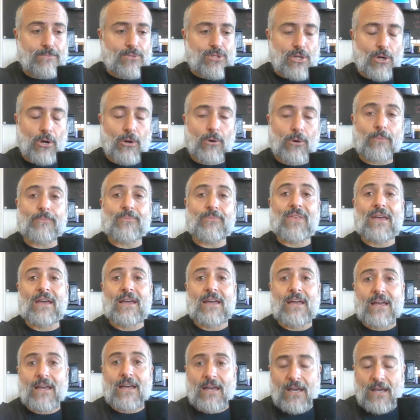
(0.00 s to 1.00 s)
So
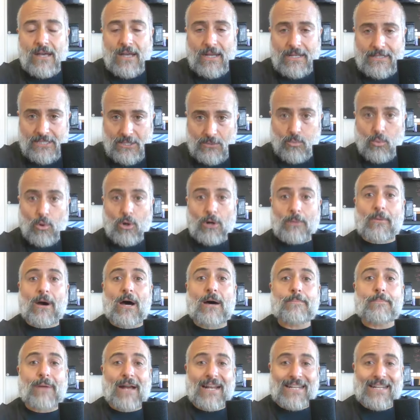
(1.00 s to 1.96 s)
I did warm up.